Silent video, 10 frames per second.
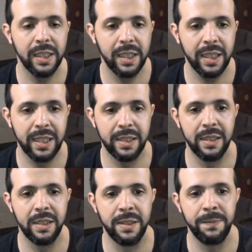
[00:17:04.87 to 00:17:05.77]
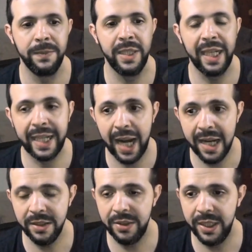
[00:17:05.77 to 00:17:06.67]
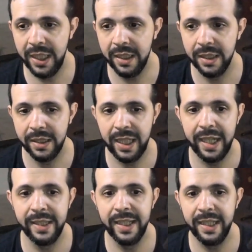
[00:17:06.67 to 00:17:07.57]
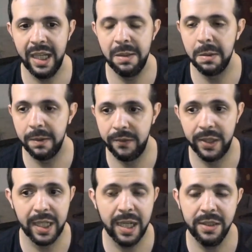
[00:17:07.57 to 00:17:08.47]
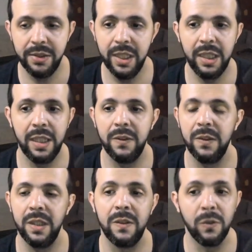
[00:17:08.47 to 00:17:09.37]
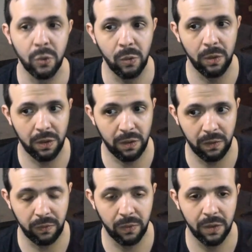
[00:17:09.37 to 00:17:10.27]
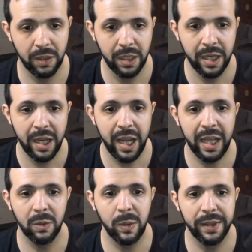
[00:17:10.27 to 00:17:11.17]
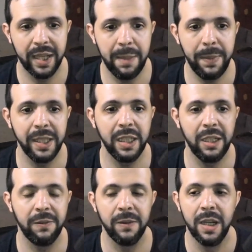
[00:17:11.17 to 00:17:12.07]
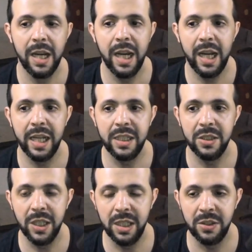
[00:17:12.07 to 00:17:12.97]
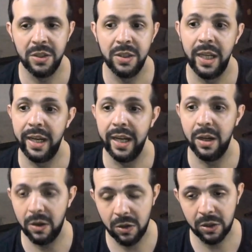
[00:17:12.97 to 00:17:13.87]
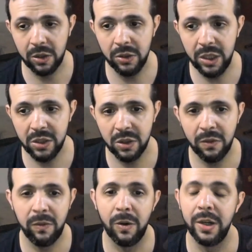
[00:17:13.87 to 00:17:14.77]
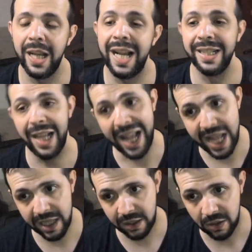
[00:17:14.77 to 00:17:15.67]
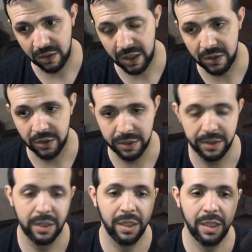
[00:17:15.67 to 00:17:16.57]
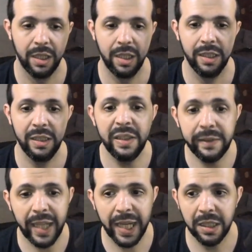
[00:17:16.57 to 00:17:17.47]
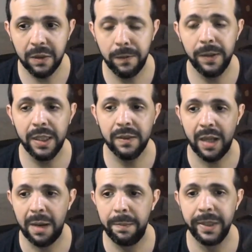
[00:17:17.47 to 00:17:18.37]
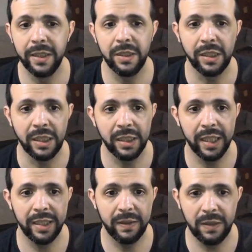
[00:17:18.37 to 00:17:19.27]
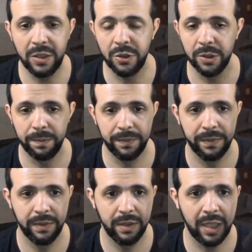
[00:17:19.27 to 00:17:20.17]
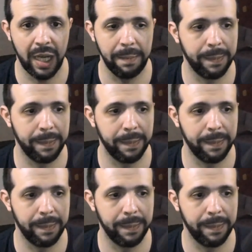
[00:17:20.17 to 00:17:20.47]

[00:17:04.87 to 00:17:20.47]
the country, the name of the country is null also. And what happens if I change the OR condition for an AND condition? These kind of things appear in the decision type.